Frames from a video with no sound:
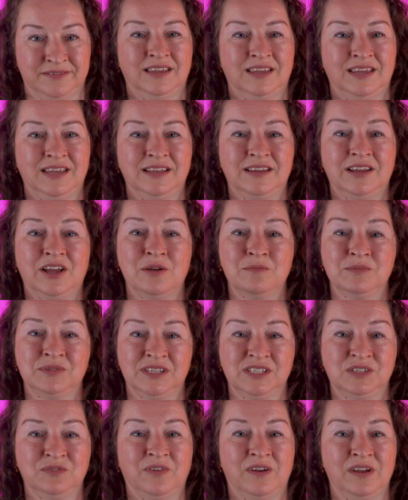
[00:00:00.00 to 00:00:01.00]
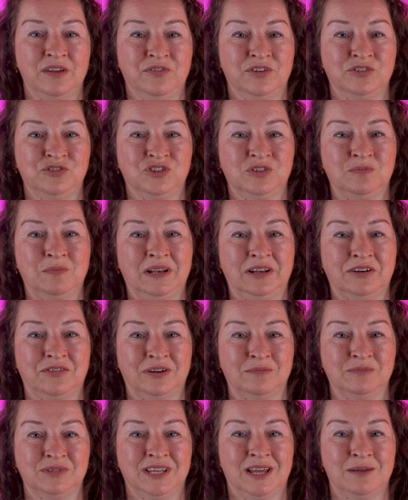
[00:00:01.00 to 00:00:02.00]
It comes as 500
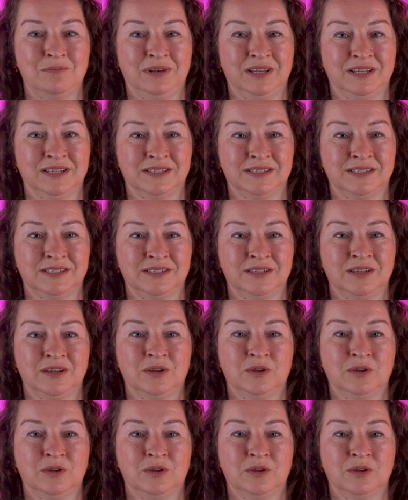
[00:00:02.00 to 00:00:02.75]
mg tablets,